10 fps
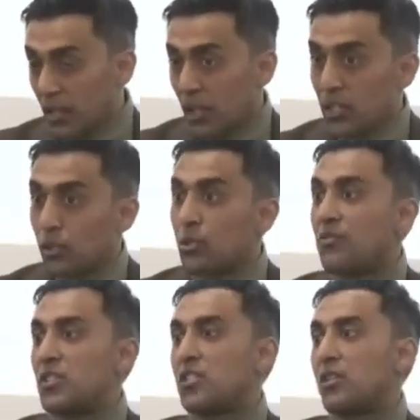
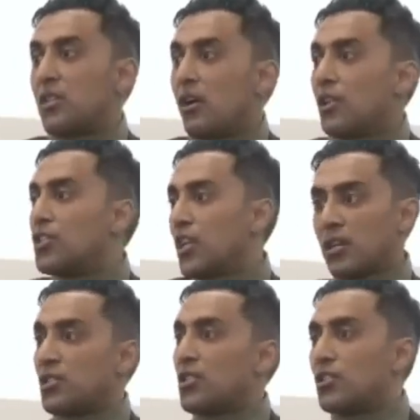exclusivist theology that
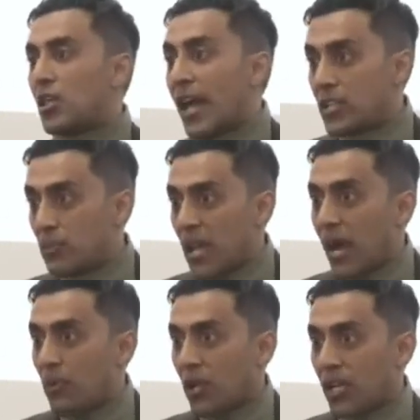considers that to be
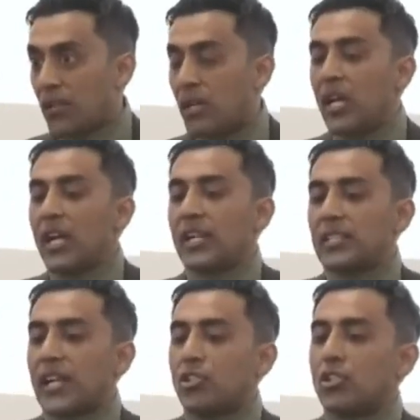abrogated. It's
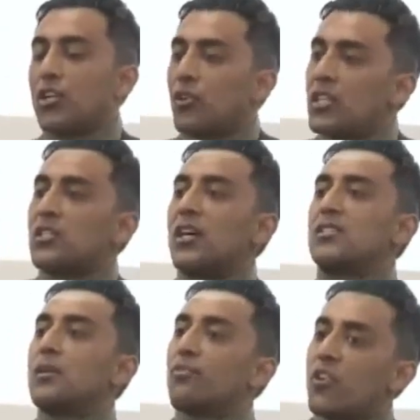actually
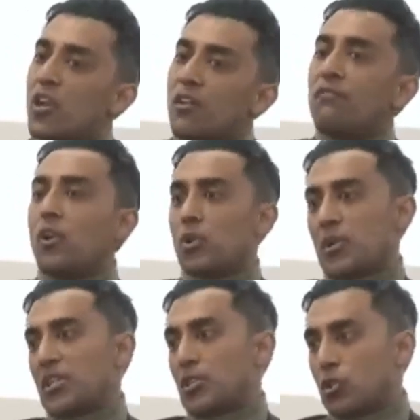criticizing them for not
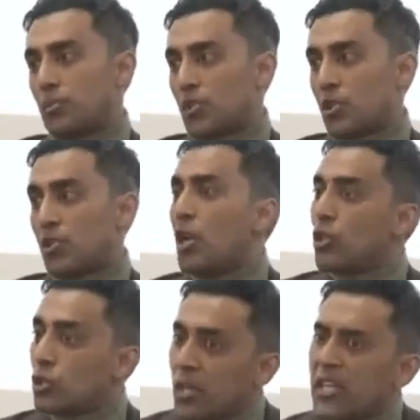following their scriptures.
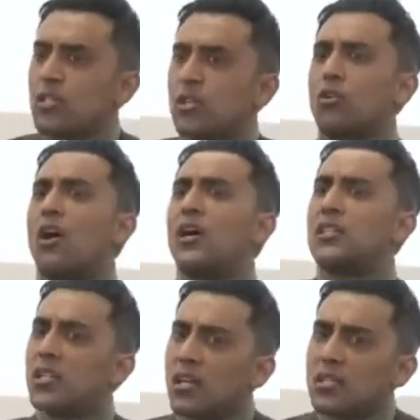So, yes, the
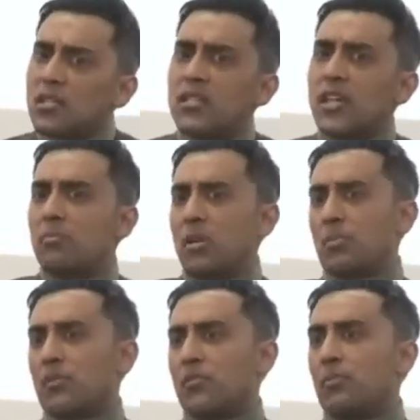Quran does condemn
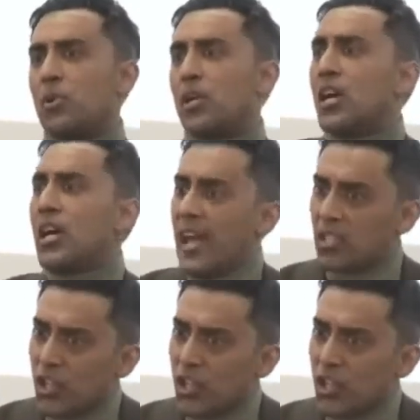people of the book and